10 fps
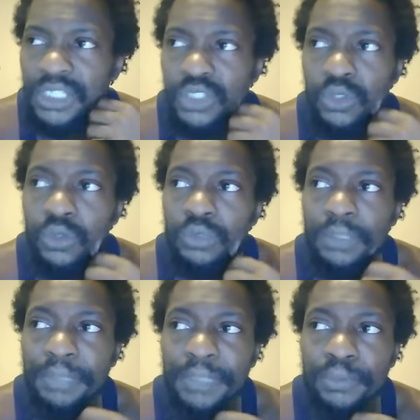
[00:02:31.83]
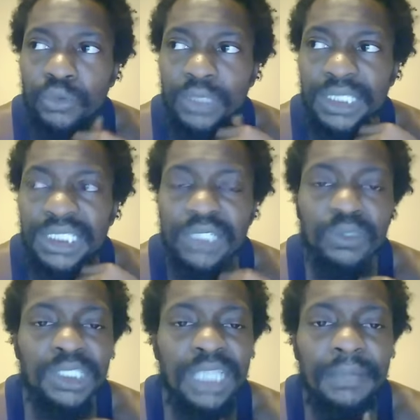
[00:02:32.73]
So the people who can
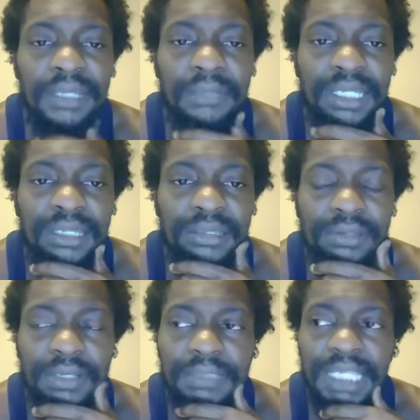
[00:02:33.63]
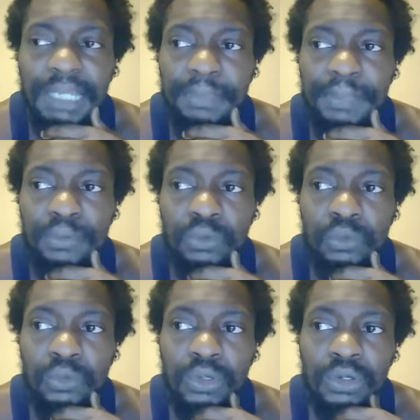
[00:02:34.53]
still stomach me, you know what I'm saying? The
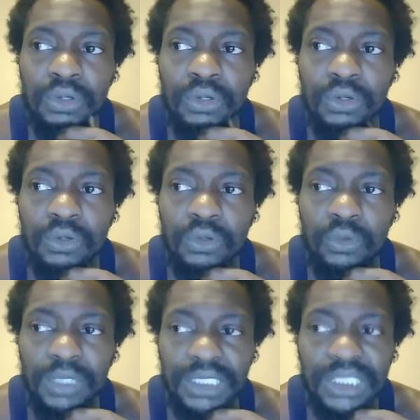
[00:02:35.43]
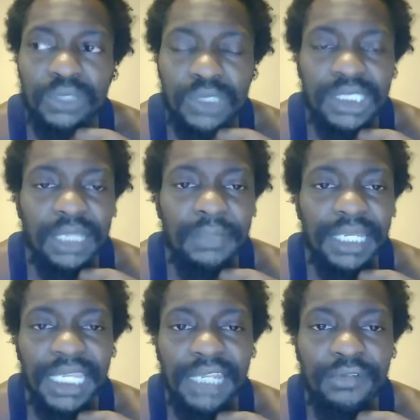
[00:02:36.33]
people who can still
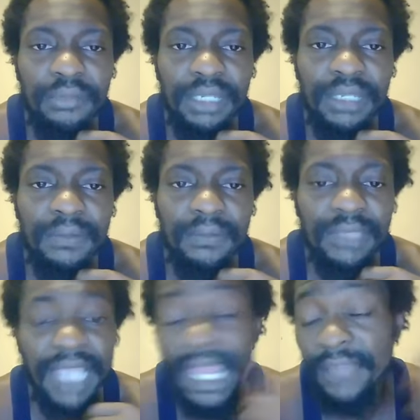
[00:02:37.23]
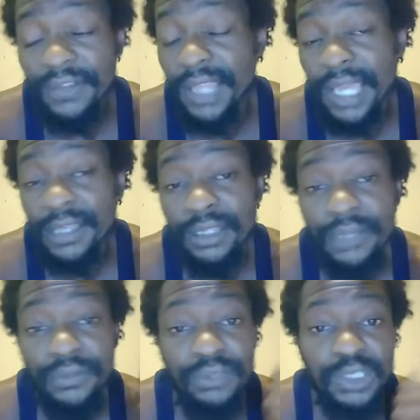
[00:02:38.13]
stomach hearing me, I have a lot of
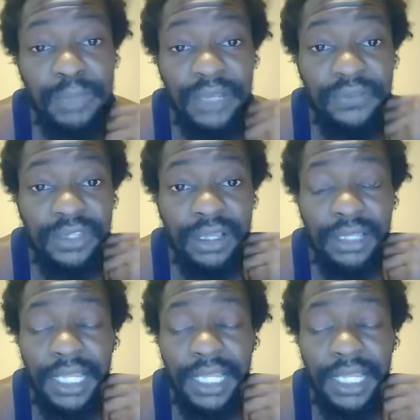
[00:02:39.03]
love and respect for y'all.